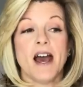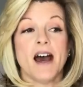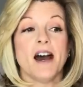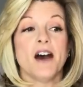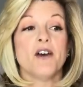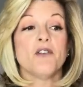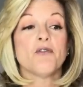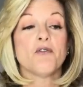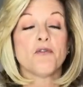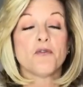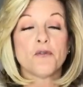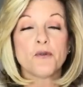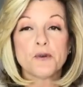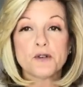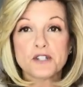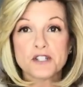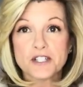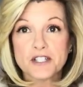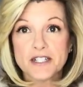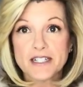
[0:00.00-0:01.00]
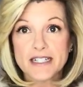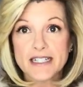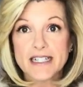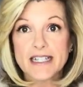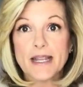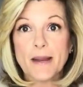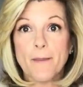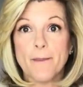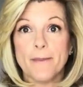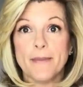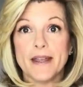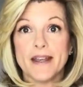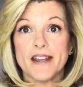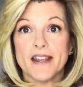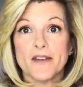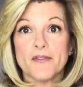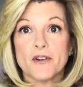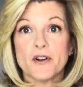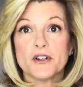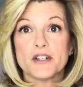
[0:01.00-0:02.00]
Unfortunately, many
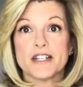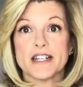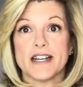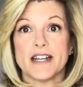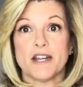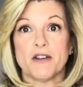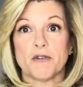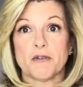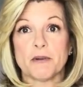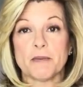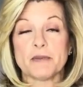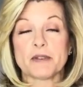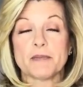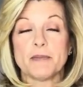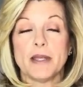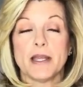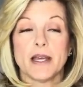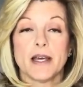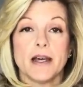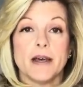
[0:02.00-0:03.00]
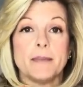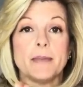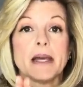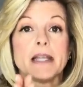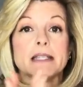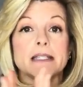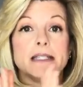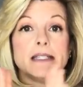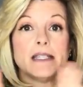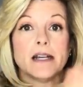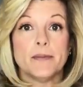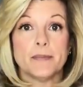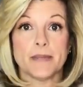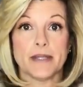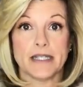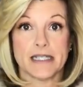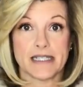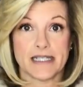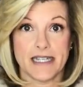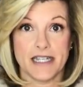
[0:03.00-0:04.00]
of our dining rooms become
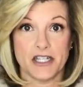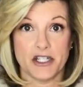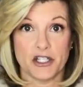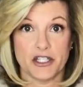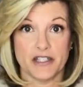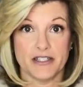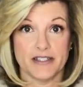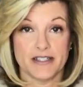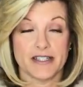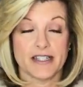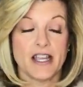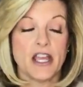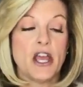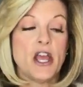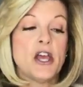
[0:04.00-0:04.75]
dumping stations.